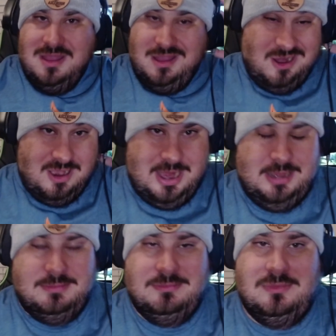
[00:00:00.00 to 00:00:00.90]
Alright,
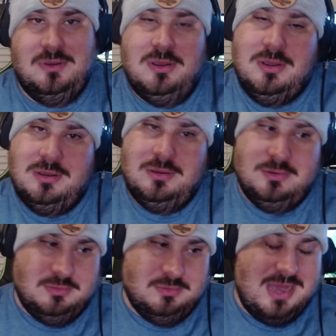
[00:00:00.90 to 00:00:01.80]

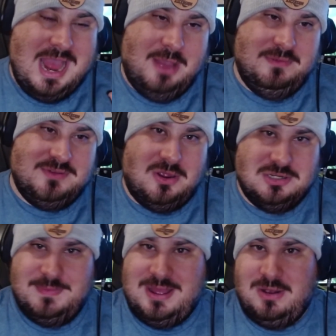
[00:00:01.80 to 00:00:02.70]
now we've
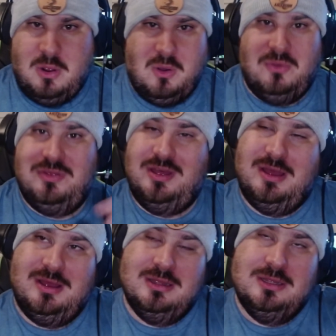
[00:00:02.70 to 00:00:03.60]
talked about all
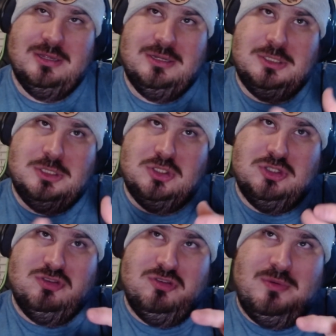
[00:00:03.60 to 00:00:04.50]
the
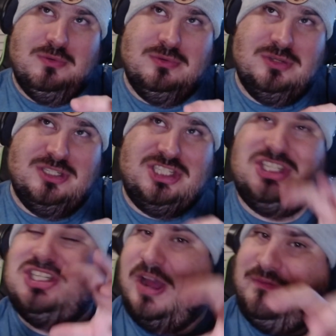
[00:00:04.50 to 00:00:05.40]

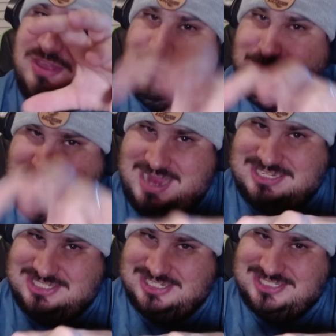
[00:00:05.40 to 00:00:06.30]
stuff that
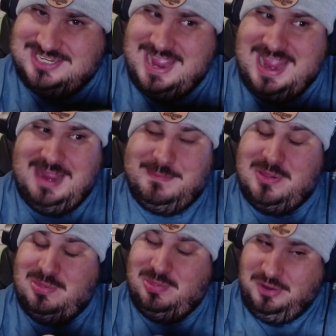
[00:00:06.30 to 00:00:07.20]
makes this game
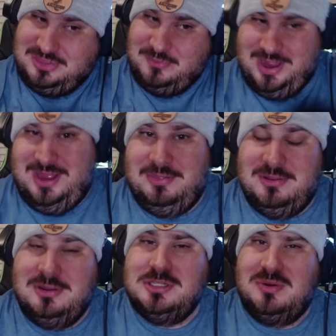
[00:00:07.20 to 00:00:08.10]
look the way it
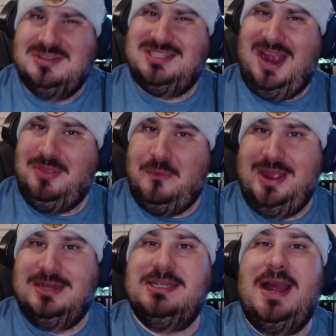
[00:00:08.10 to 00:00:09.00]
looks, or sound the
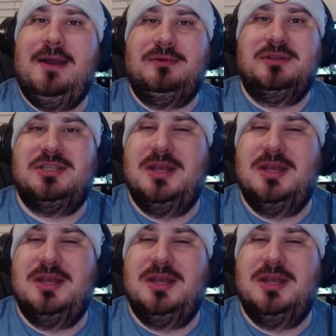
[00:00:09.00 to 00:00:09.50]
way it sounds,